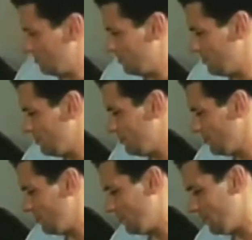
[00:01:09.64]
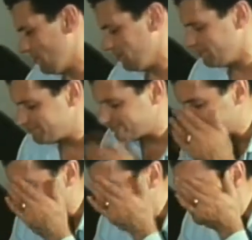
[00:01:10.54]
Ted Thatcher,
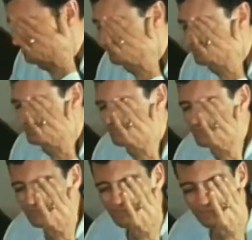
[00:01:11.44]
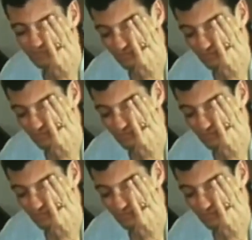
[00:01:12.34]
age 31.